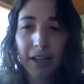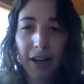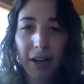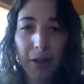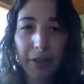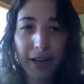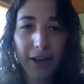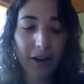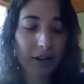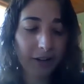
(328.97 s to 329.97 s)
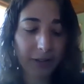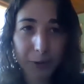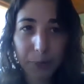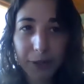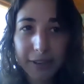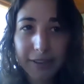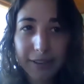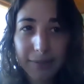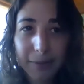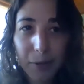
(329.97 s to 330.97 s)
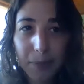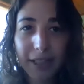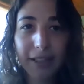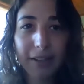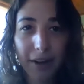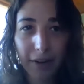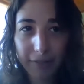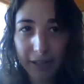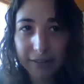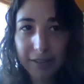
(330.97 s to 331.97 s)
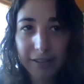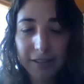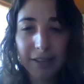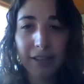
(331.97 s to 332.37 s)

They are the awards committee, events,